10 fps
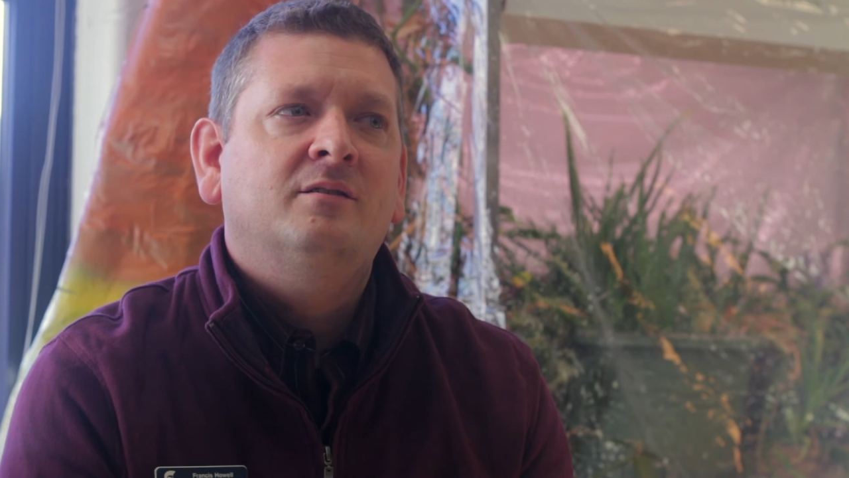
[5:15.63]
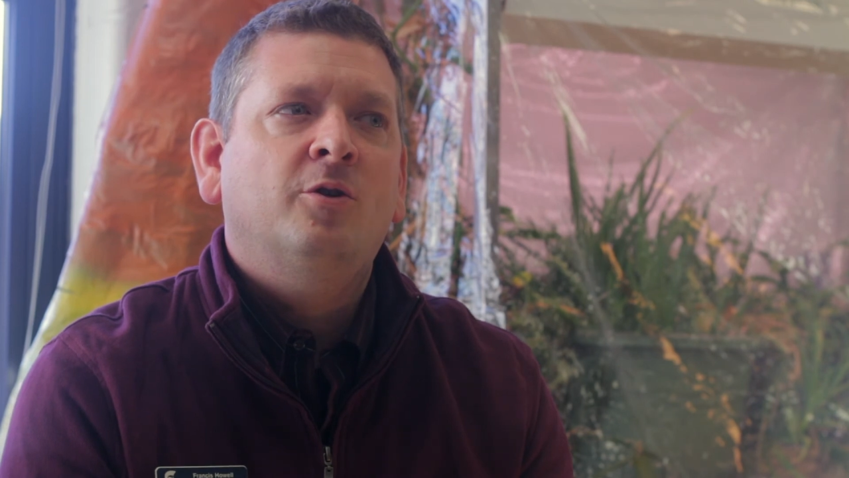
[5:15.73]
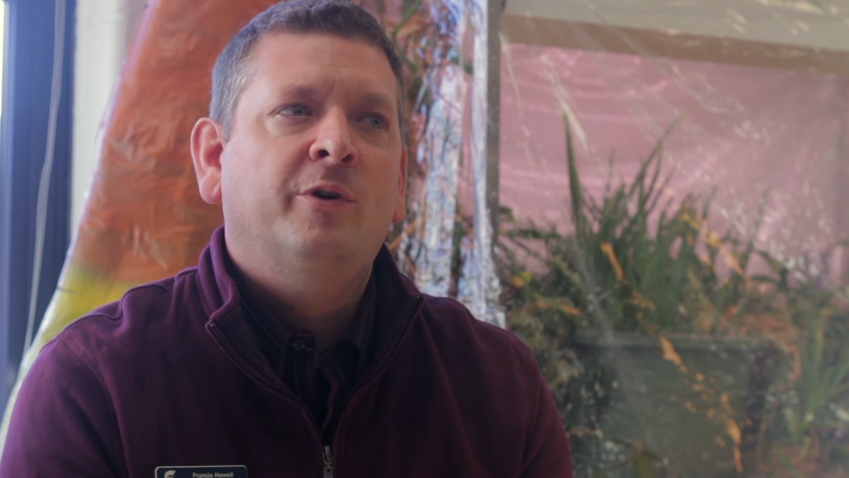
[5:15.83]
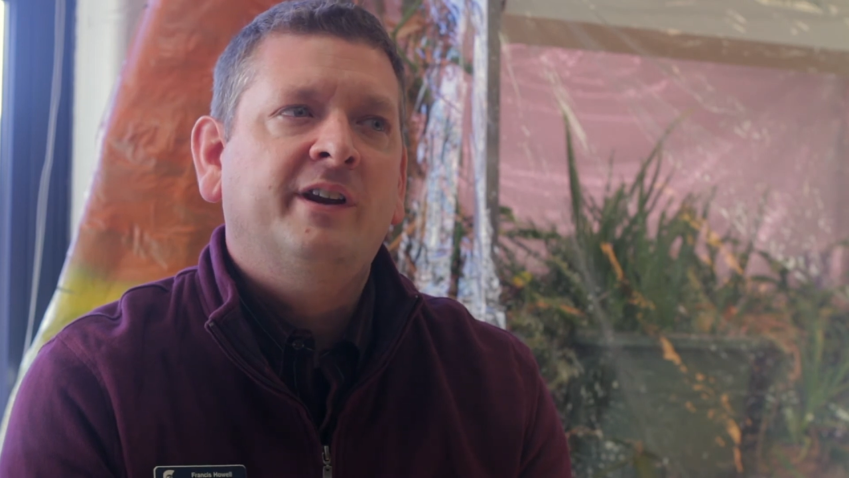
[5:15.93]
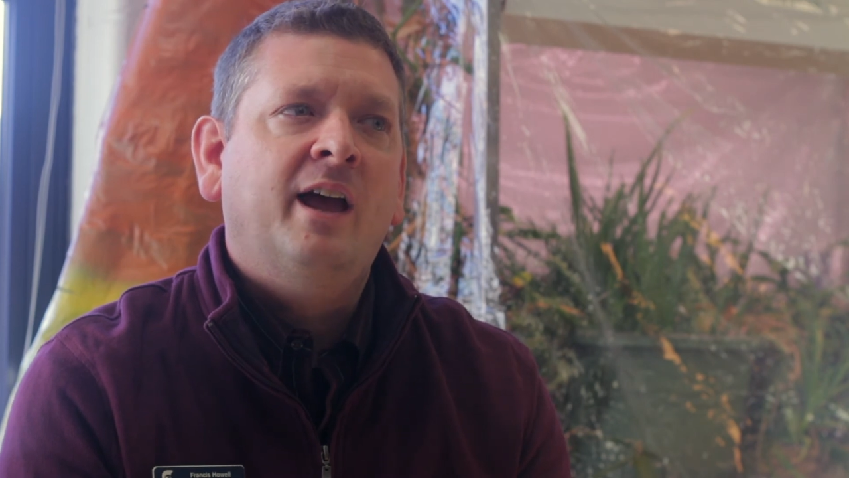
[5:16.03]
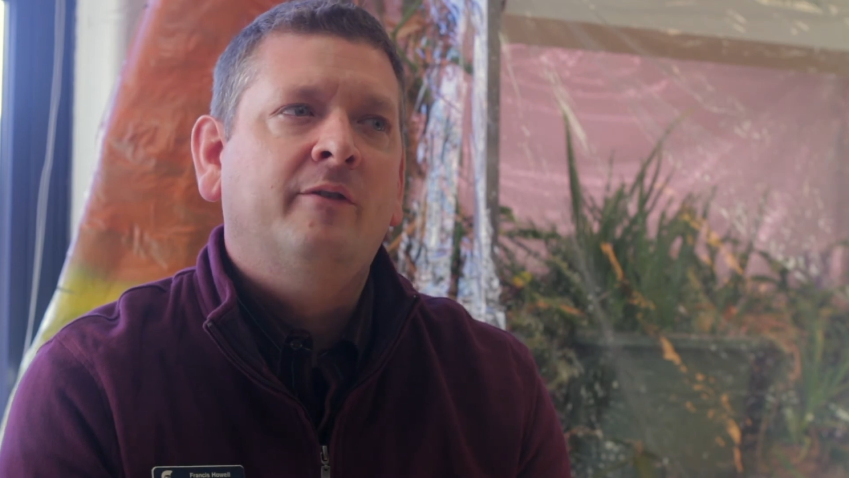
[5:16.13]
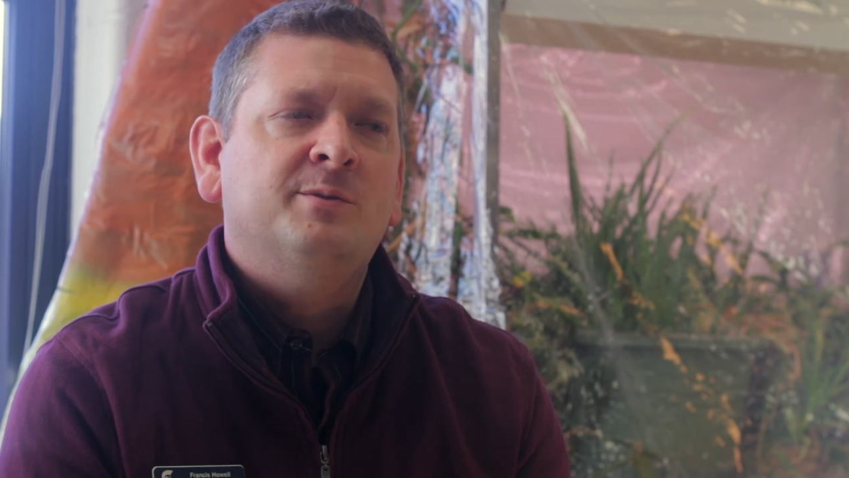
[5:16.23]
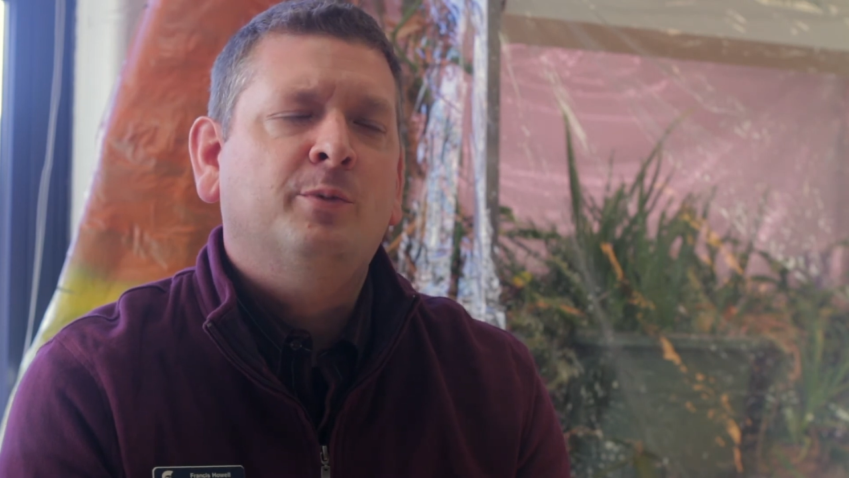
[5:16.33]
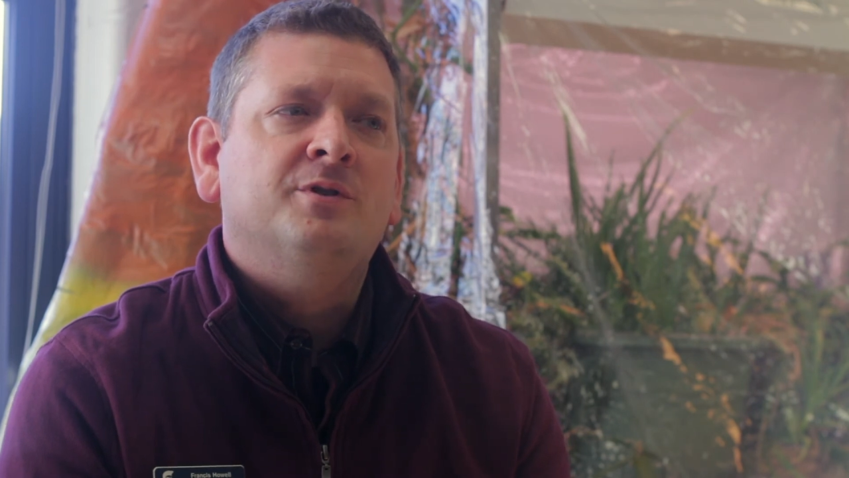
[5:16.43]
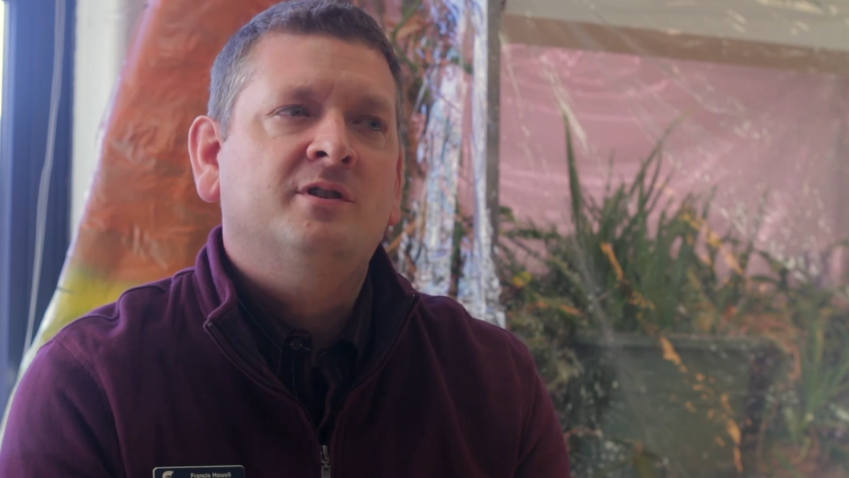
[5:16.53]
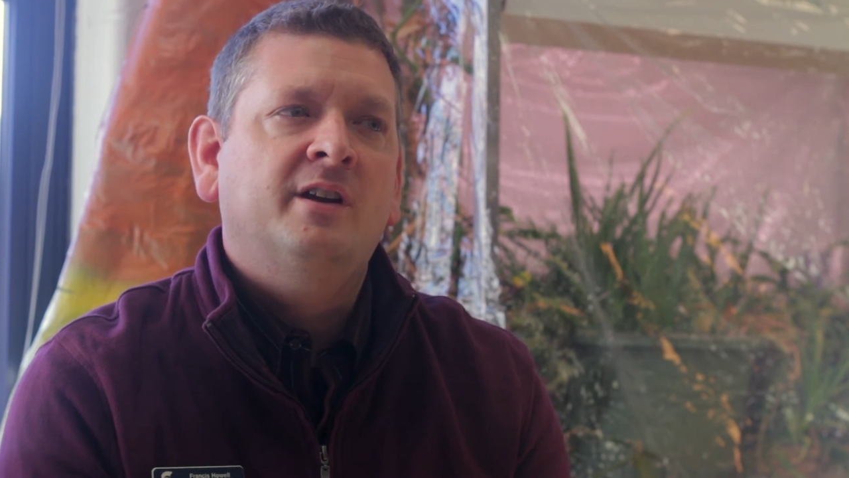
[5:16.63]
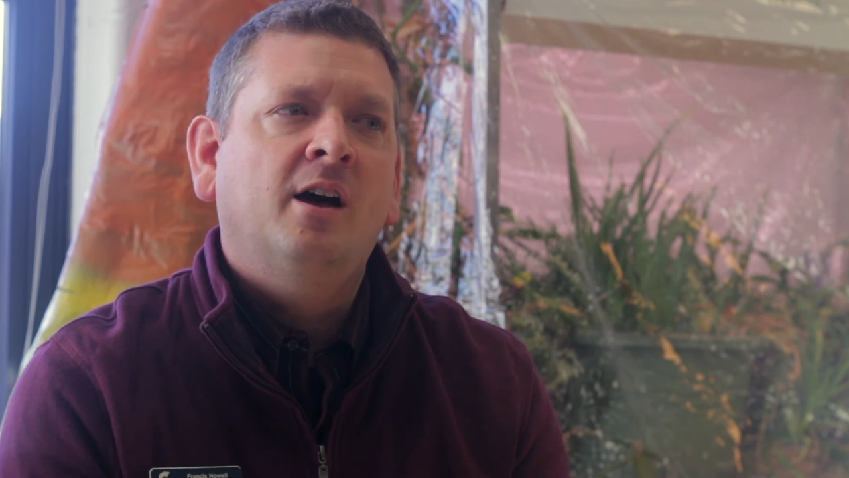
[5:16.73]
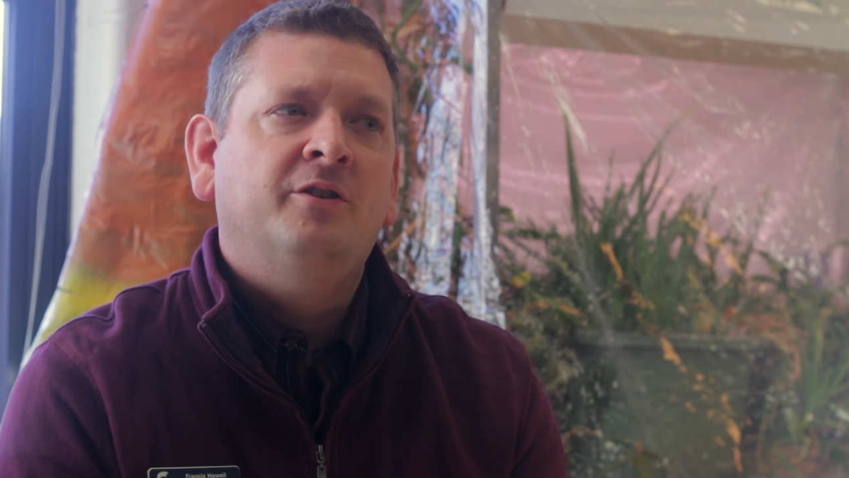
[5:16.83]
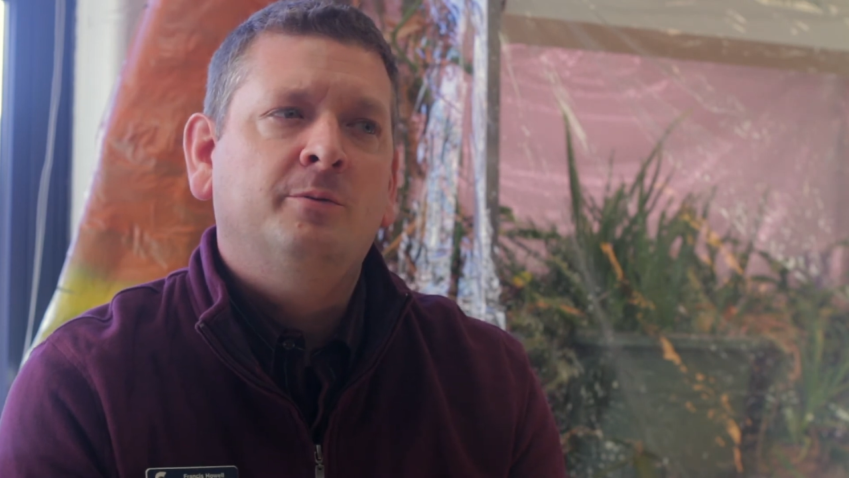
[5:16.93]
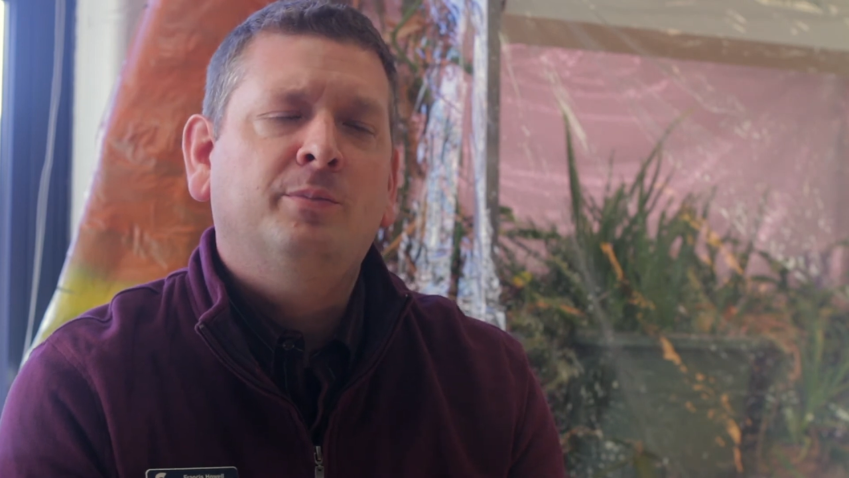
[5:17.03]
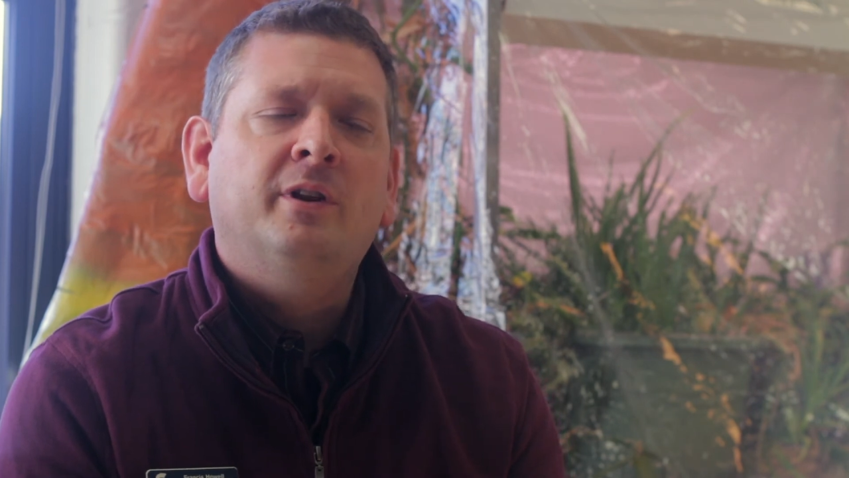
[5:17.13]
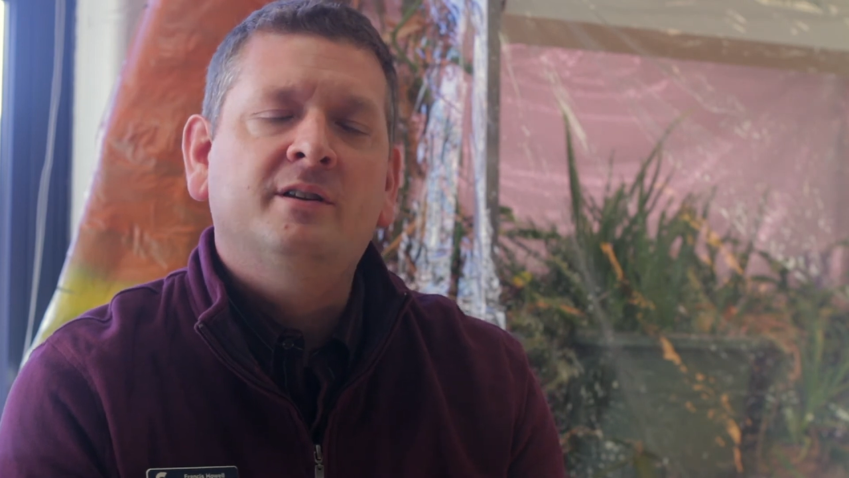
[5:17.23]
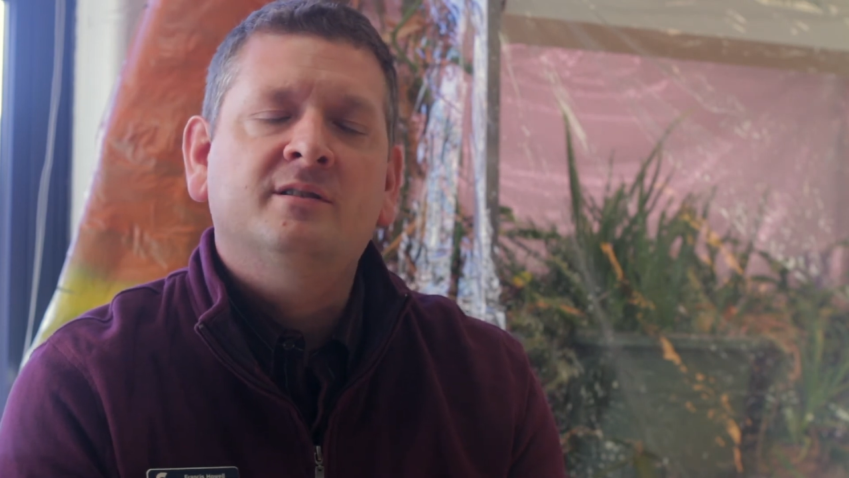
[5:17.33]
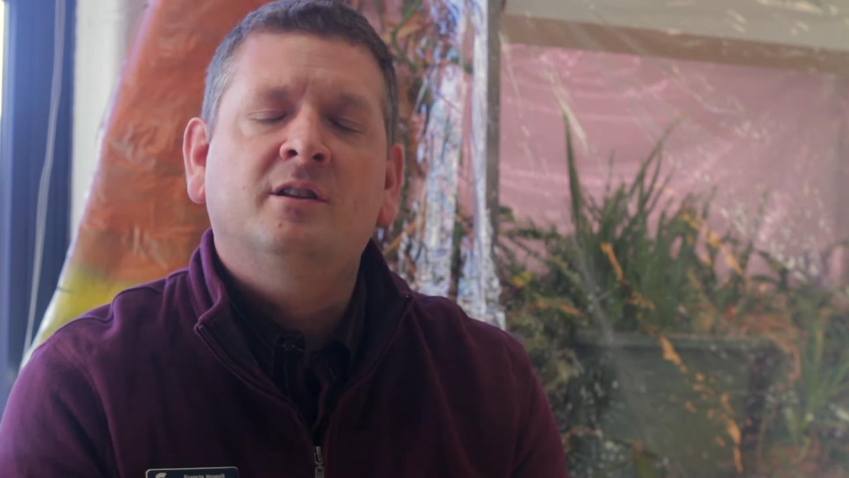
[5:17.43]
going to have its personality and place